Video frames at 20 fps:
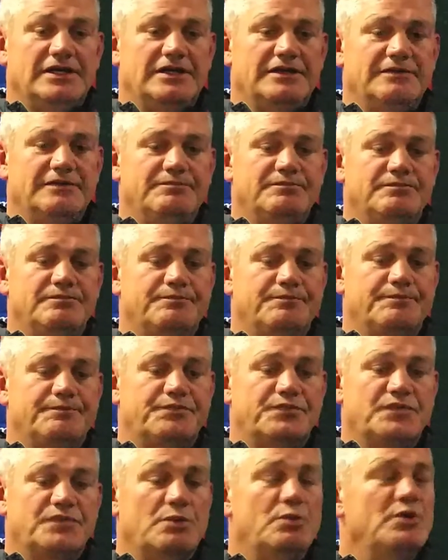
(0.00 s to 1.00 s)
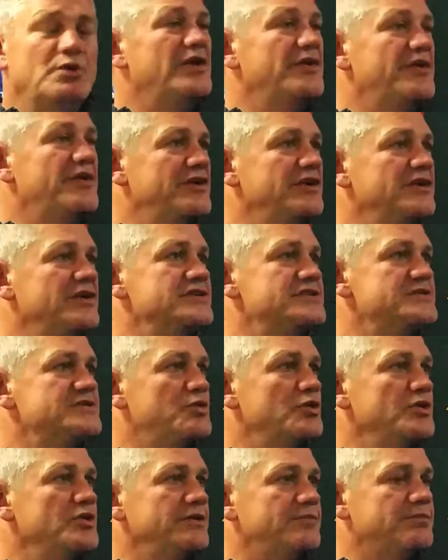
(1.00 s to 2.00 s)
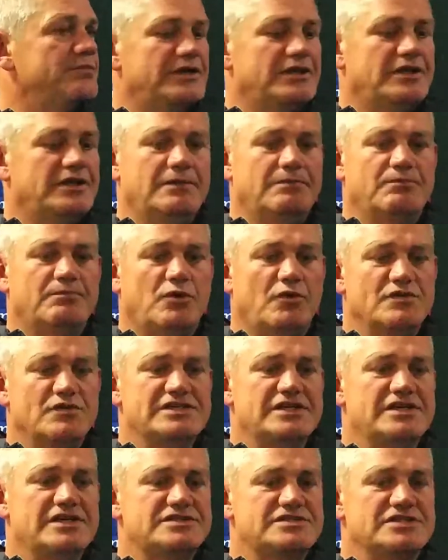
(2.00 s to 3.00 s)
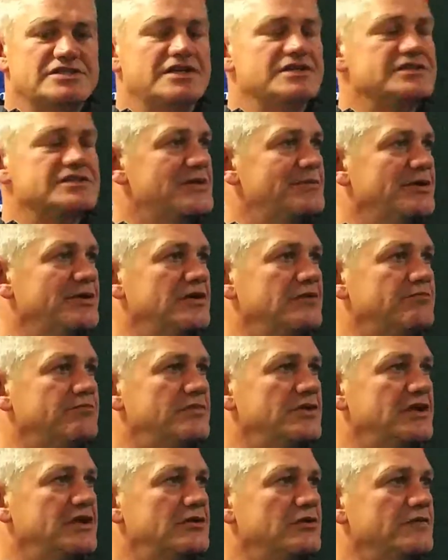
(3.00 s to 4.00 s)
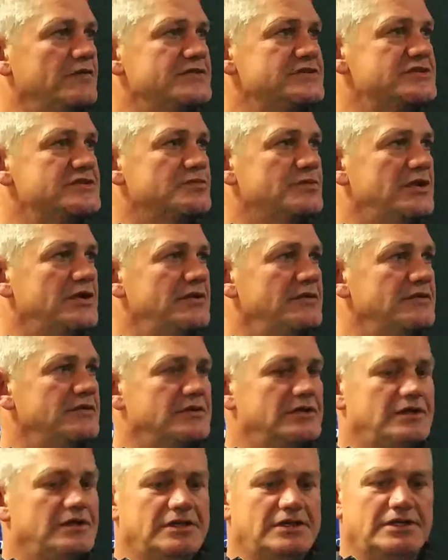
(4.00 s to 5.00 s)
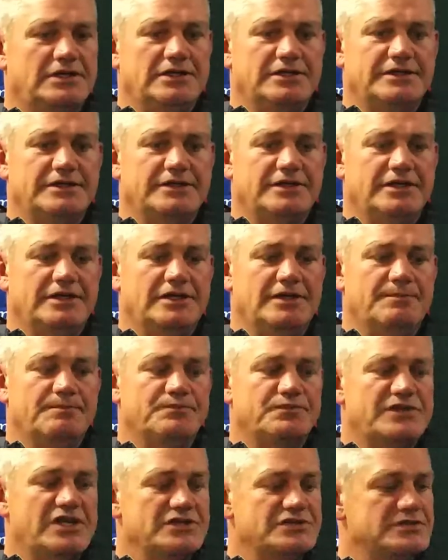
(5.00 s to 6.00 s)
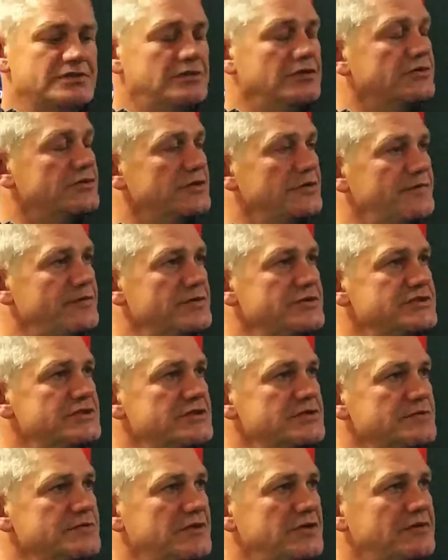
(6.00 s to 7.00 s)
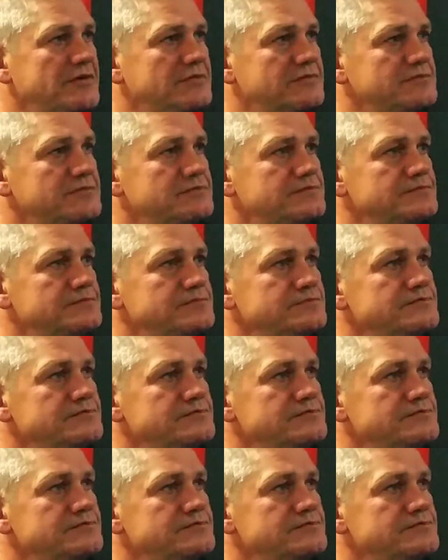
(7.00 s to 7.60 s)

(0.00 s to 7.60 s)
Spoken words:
And we know they're very disappointed, but obviously there's change coming at Loftus as well, and they should look to the future as well.